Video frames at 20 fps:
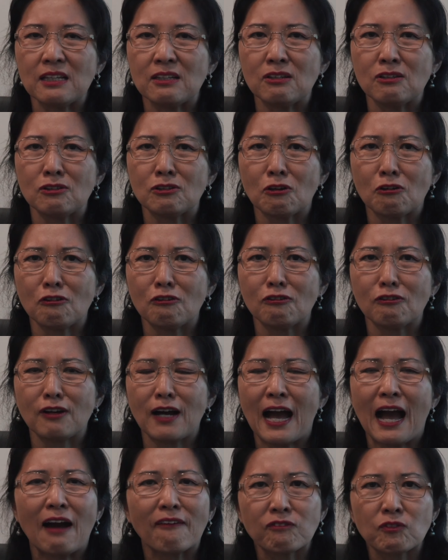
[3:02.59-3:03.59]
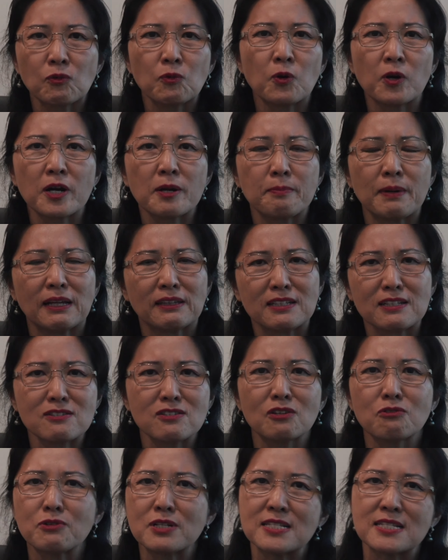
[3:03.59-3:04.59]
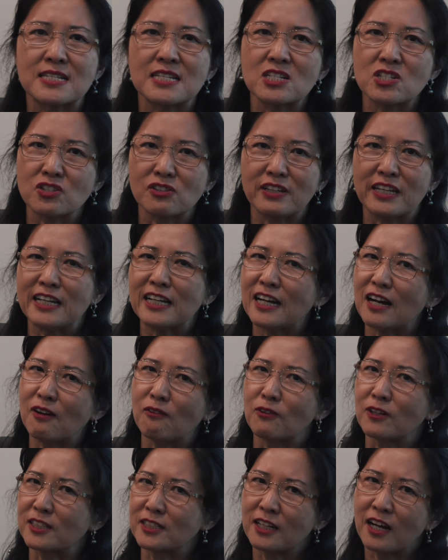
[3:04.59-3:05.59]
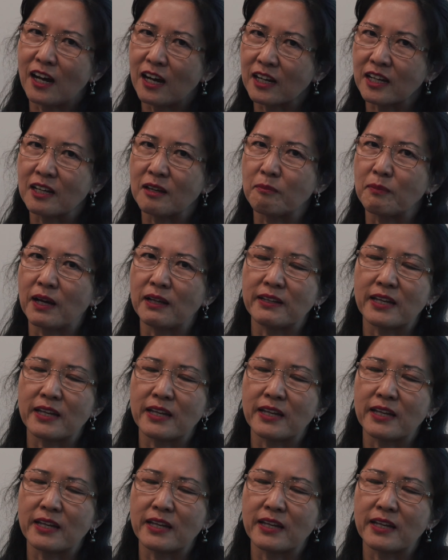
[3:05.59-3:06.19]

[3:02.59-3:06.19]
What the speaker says: You don't have to worry about. These are residual income we're talking about.